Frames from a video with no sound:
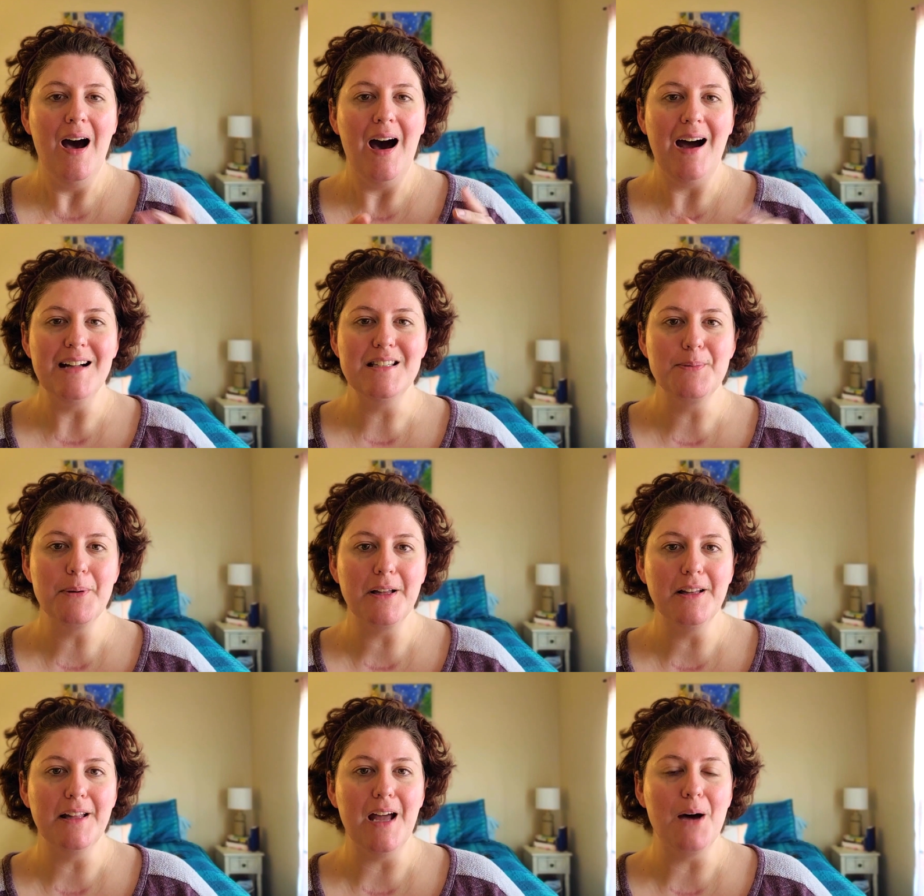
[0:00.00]
I
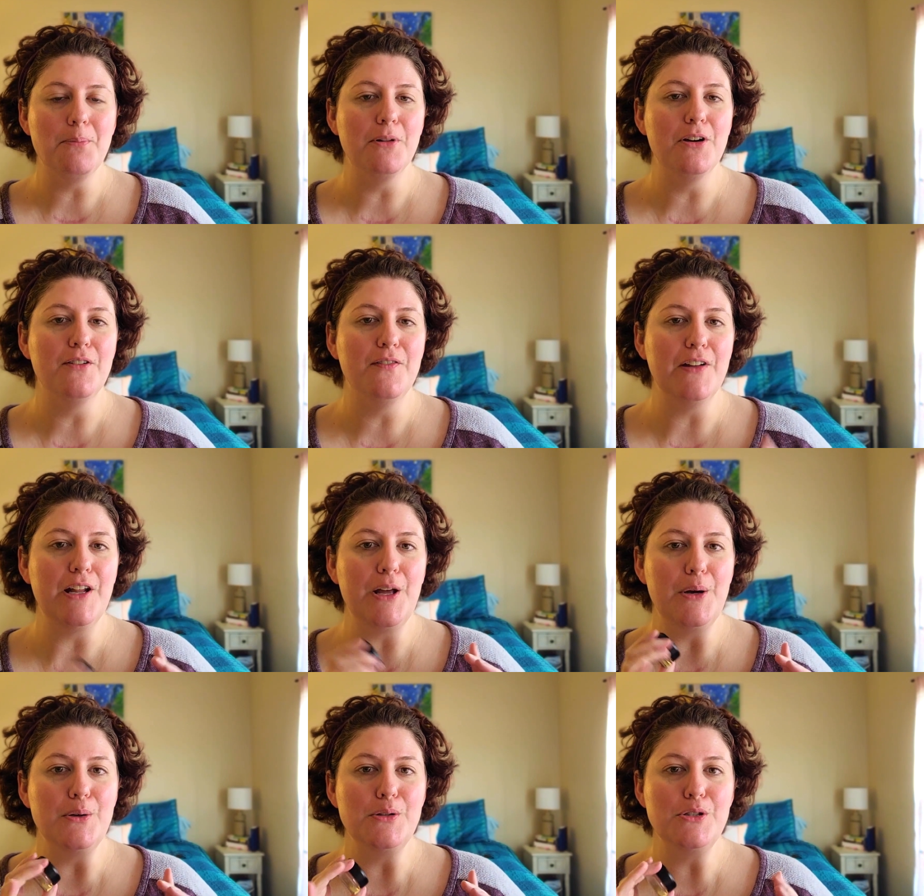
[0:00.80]
typically upload
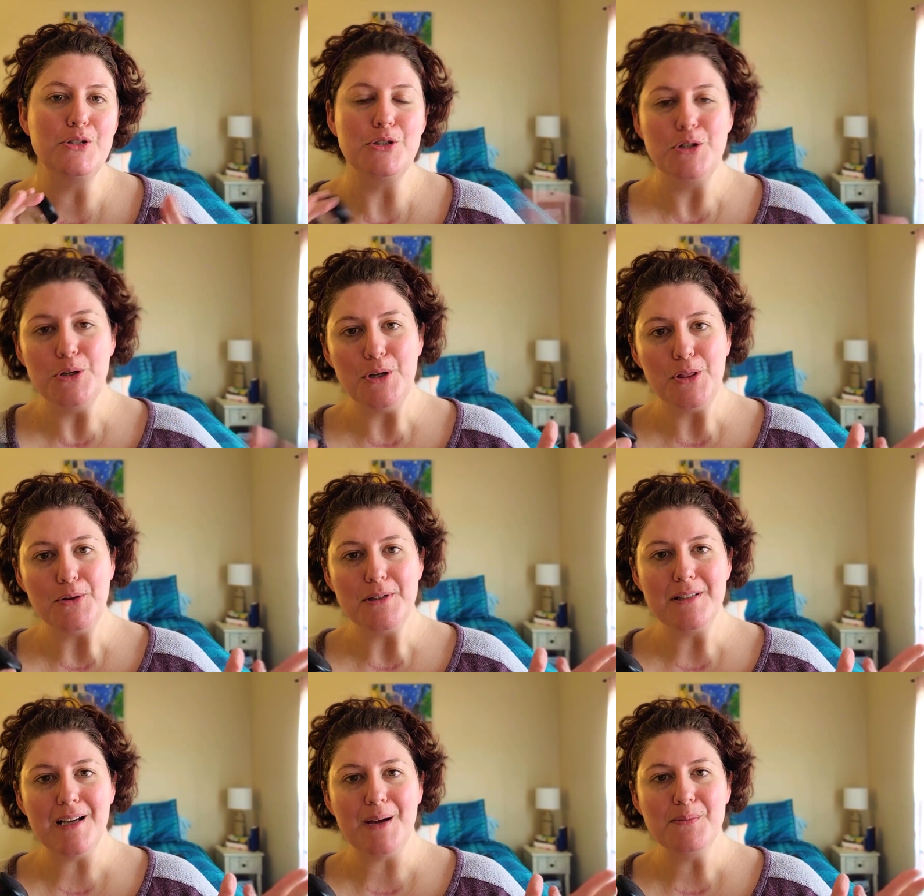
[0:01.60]
videos 2 to
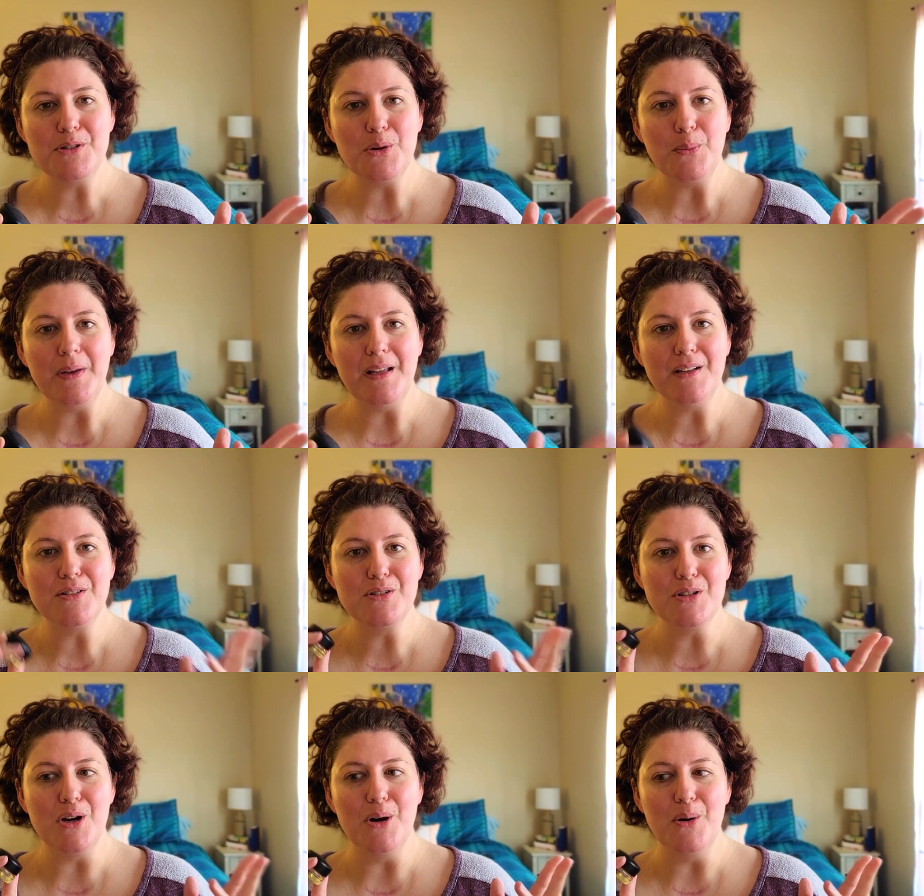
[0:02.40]
3 times a week,
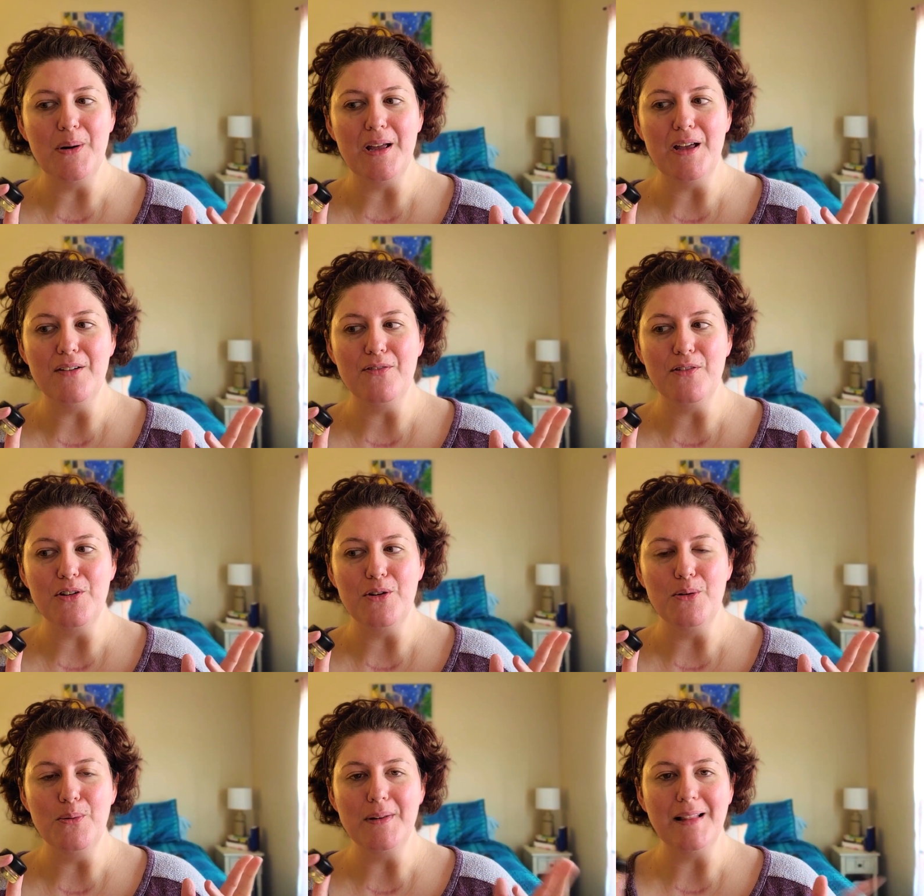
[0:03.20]
so if
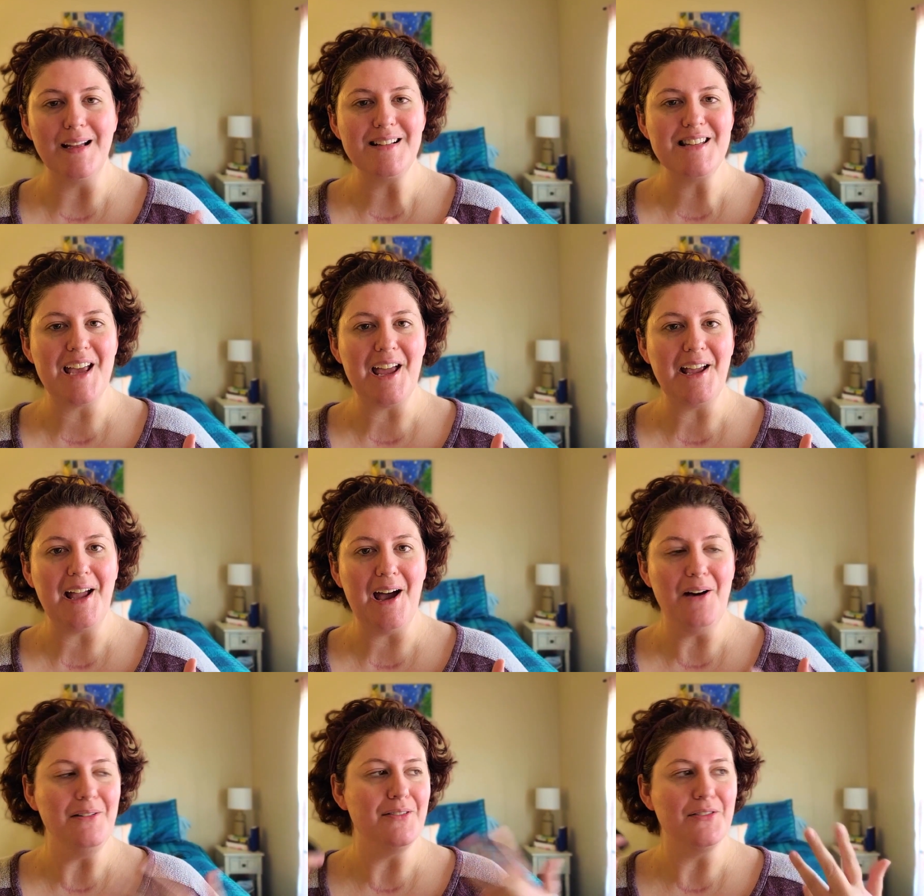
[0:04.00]
you would like to hang
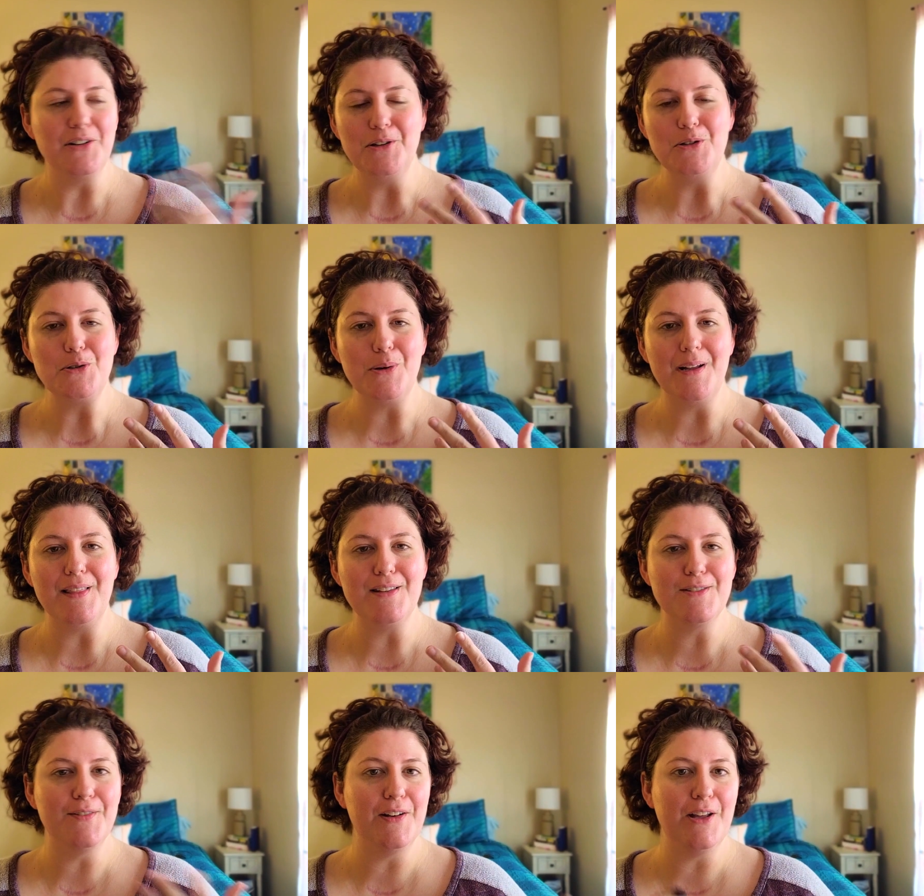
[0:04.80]
out, if you're enjoying
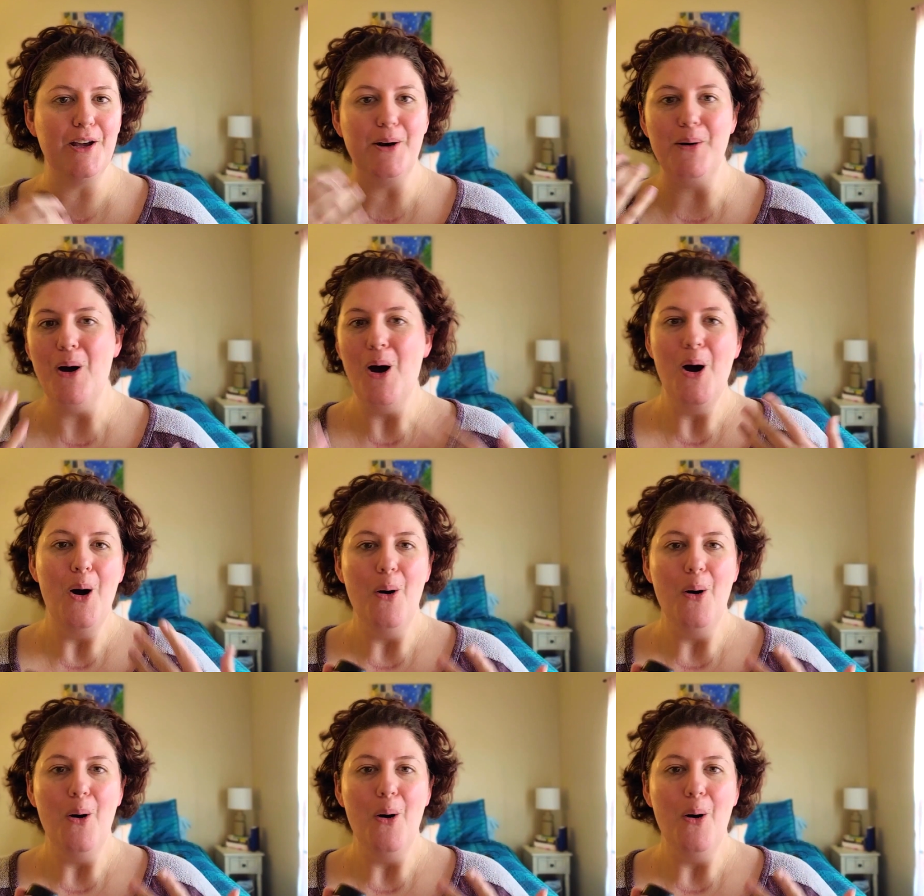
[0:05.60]
this video,